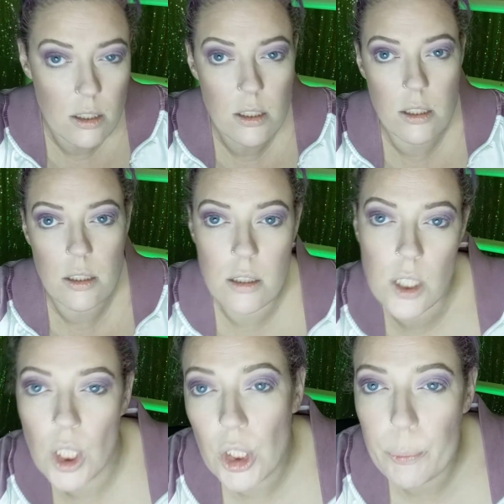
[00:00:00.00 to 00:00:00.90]
Just,
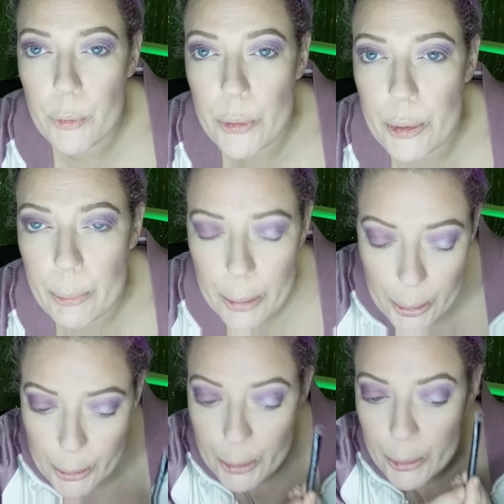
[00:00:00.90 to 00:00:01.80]
you know, putting a bit
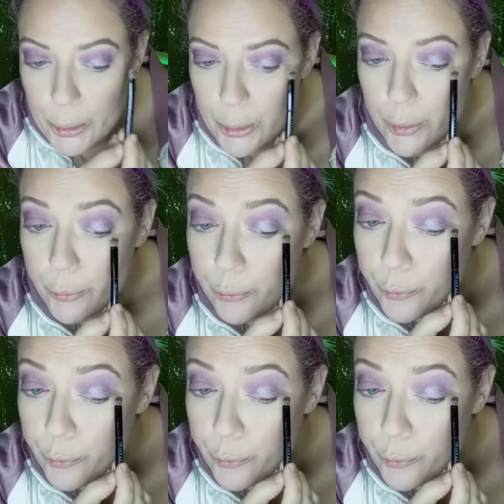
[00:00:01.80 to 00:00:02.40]
of glitter on.